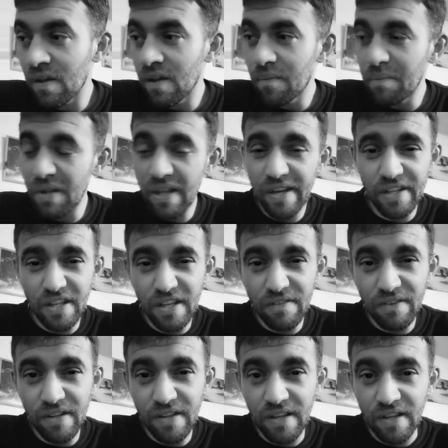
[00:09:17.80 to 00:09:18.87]
bit like a
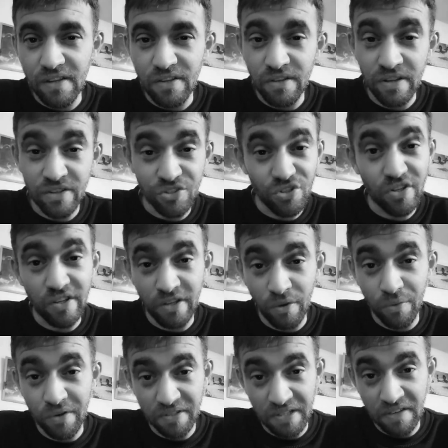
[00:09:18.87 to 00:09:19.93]
DVD, and I'm sure you know what
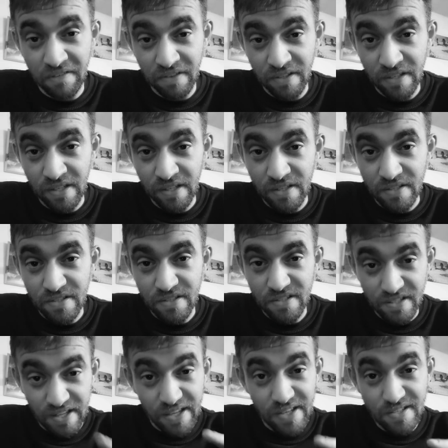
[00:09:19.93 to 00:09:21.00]
a DVD is. It's a
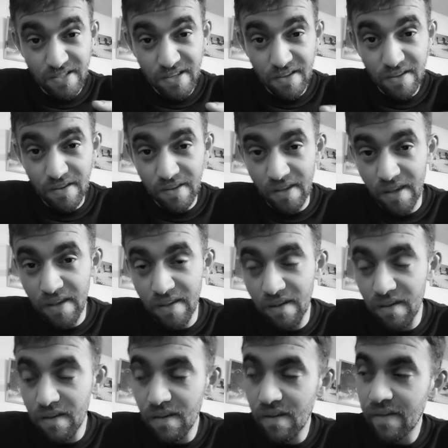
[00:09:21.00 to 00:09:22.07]
disc, okay?
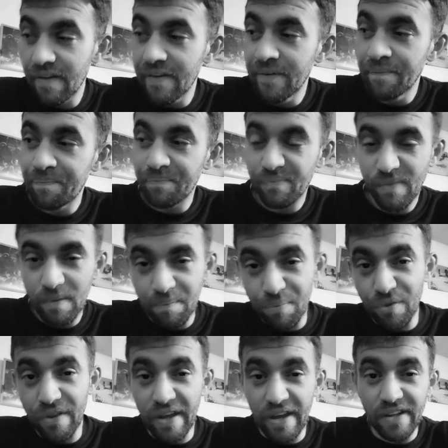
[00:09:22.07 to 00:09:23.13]

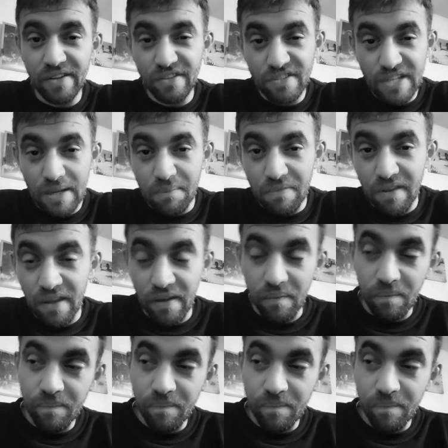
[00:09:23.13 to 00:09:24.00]
Put that in, same thing.